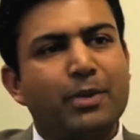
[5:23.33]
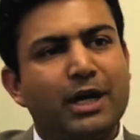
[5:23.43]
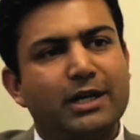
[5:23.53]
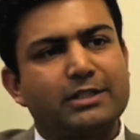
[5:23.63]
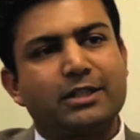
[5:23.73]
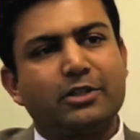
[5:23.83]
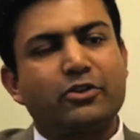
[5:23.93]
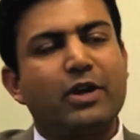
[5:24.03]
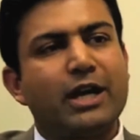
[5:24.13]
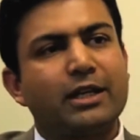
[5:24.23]
parts, I'll
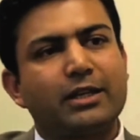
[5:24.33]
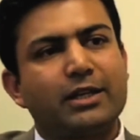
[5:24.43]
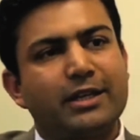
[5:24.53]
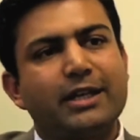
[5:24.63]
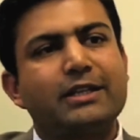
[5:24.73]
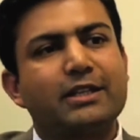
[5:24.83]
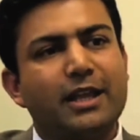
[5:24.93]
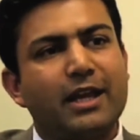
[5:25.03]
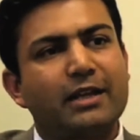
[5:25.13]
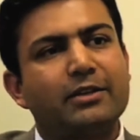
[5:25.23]
try and connect
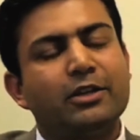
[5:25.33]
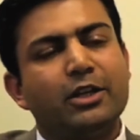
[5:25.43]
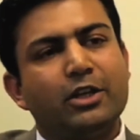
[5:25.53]
that